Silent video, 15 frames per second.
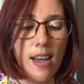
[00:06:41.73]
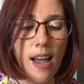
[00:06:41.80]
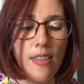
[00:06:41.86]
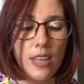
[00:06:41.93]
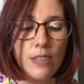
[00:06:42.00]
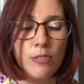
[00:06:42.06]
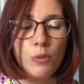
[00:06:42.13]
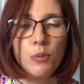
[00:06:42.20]

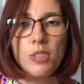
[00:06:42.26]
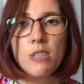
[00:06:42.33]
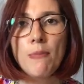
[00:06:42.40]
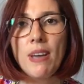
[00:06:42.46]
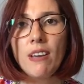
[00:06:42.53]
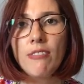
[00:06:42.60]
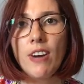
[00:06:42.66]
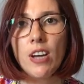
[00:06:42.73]
And then if you want to
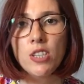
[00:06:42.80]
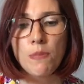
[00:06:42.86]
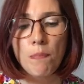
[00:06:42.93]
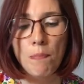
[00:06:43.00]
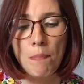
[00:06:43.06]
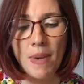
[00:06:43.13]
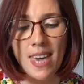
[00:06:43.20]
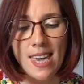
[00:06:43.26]
make
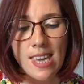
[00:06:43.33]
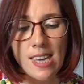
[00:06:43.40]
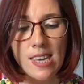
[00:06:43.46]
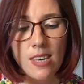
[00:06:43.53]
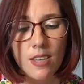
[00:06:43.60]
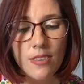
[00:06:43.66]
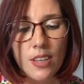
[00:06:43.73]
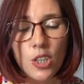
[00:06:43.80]
version
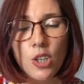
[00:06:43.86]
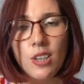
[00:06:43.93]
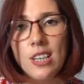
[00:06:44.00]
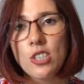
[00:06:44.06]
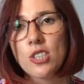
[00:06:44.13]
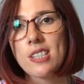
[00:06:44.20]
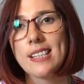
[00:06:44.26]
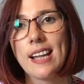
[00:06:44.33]
B, then you
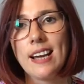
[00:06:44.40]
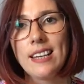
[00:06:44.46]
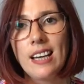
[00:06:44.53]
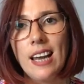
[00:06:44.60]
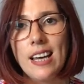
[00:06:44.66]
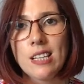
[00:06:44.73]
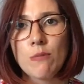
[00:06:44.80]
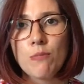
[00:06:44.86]
need just slightly
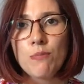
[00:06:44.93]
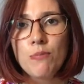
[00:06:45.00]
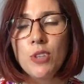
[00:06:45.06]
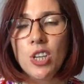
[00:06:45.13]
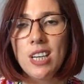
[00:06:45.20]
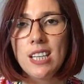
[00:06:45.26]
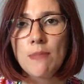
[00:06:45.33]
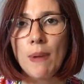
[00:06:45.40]
less,
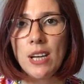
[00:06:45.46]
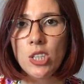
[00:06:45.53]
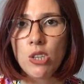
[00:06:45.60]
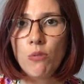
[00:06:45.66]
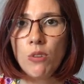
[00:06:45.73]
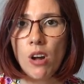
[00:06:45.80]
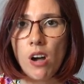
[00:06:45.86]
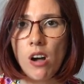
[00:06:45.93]
you need about
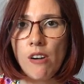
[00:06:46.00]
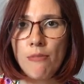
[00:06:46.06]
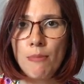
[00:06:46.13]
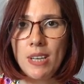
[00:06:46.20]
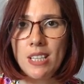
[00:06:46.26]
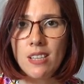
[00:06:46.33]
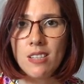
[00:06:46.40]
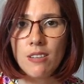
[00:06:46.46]
2.5
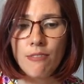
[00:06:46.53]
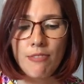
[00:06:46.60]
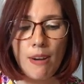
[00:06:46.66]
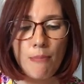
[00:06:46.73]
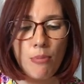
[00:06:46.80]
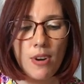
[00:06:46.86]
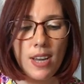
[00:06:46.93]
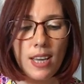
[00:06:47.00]
meters of
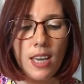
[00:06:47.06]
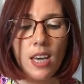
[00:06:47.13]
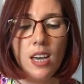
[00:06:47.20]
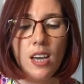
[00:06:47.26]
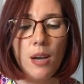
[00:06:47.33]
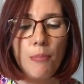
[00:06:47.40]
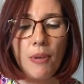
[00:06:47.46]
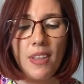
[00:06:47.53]
fabric,
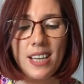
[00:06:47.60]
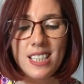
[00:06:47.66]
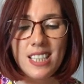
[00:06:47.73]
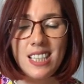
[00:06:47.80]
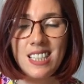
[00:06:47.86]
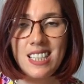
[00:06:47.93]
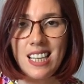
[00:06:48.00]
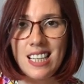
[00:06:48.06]
but that's
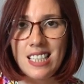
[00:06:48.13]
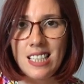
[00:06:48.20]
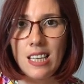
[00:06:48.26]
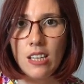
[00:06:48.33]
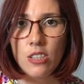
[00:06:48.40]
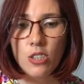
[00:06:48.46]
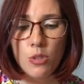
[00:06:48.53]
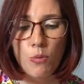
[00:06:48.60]
the 60
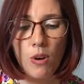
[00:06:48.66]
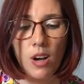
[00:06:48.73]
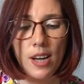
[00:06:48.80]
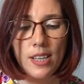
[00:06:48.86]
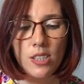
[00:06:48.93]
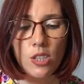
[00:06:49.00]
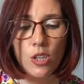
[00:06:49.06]
inch wide.